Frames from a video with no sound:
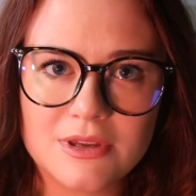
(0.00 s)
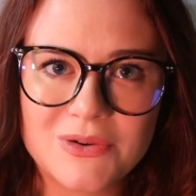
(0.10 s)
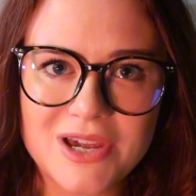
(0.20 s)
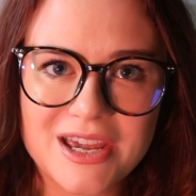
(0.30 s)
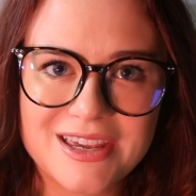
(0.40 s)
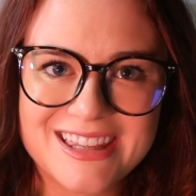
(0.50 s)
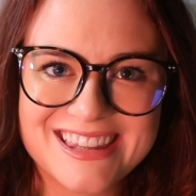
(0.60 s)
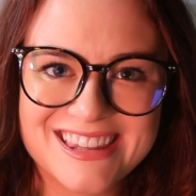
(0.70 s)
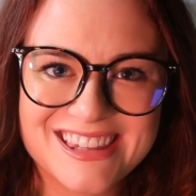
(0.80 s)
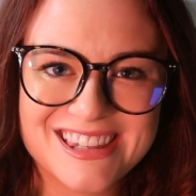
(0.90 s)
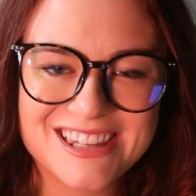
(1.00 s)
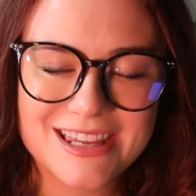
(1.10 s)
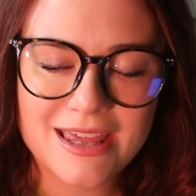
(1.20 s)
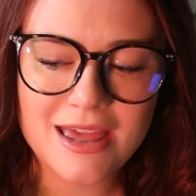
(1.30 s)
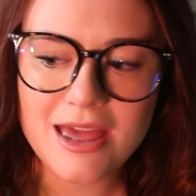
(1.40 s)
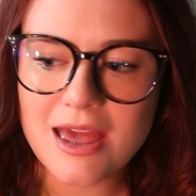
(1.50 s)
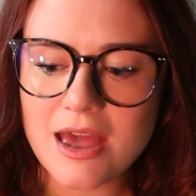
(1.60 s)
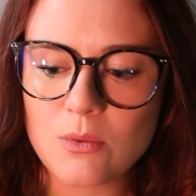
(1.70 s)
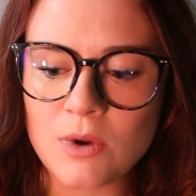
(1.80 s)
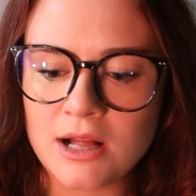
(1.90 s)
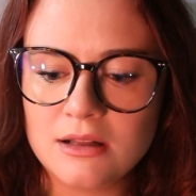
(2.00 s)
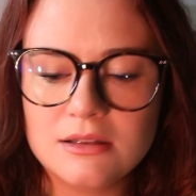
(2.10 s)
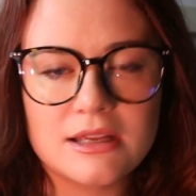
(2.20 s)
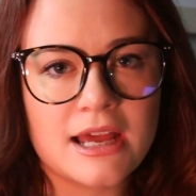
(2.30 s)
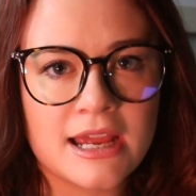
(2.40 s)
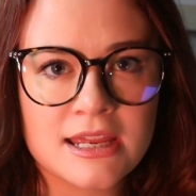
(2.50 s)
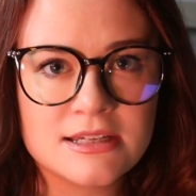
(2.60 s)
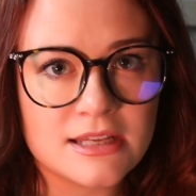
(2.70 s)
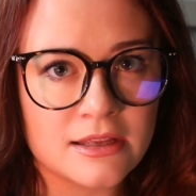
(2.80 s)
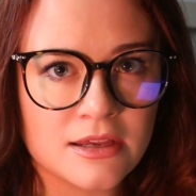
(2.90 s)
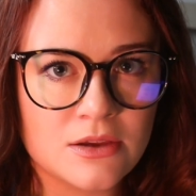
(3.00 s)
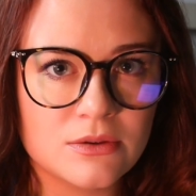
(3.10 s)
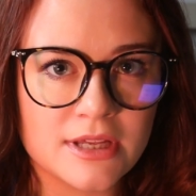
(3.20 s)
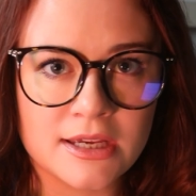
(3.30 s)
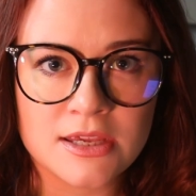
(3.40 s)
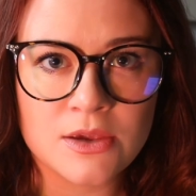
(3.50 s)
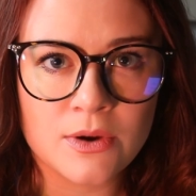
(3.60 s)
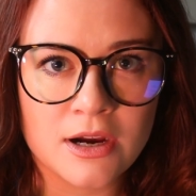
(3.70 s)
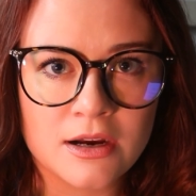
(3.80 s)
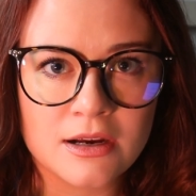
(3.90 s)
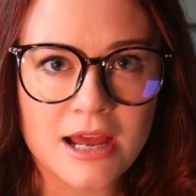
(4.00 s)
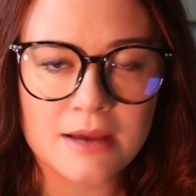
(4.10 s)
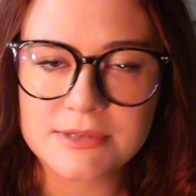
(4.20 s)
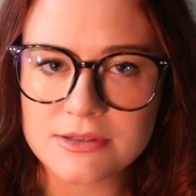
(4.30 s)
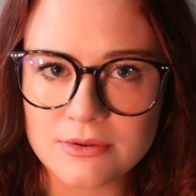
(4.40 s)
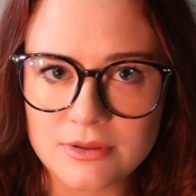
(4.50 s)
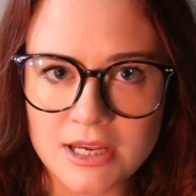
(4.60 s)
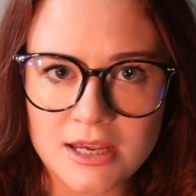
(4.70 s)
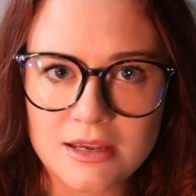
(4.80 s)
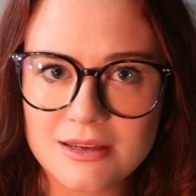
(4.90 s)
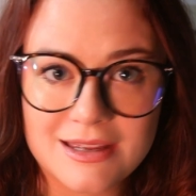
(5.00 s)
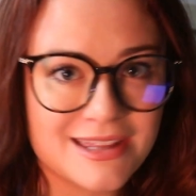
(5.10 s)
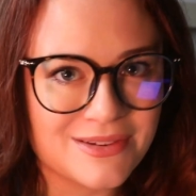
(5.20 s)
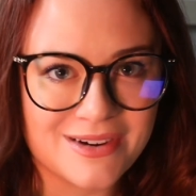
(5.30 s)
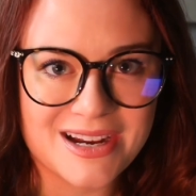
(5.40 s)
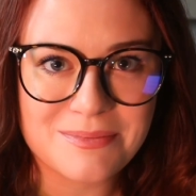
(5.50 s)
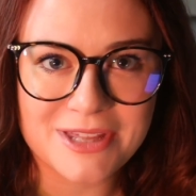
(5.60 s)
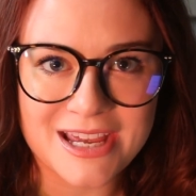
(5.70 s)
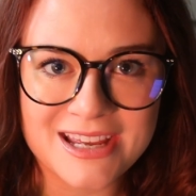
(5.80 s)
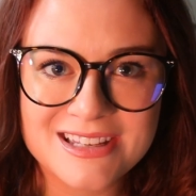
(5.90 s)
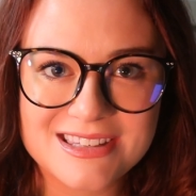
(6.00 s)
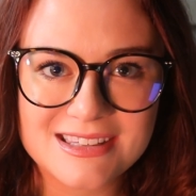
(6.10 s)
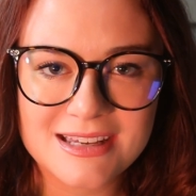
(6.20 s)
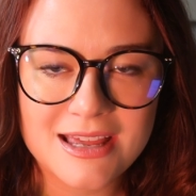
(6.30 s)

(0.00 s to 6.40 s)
Okay. Well, I can tell you that you are absolutely in the right place.